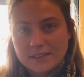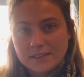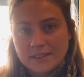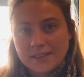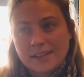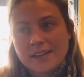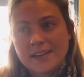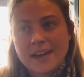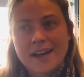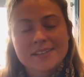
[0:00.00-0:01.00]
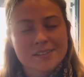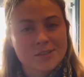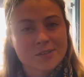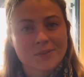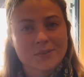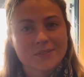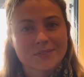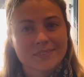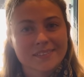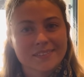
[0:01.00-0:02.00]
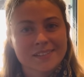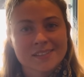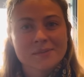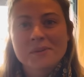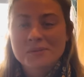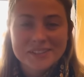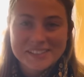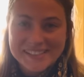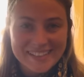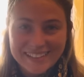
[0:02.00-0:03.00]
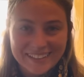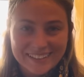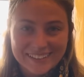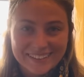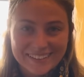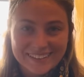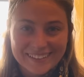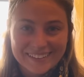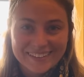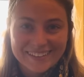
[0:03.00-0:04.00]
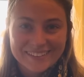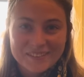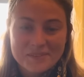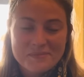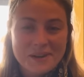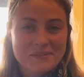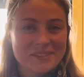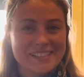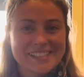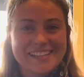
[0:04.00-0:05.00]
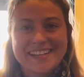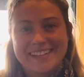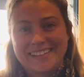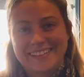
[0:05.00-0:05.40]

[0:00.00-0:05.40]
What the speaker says: Like, he has to, because then we wouldn't see. We wouldn't be able to see it.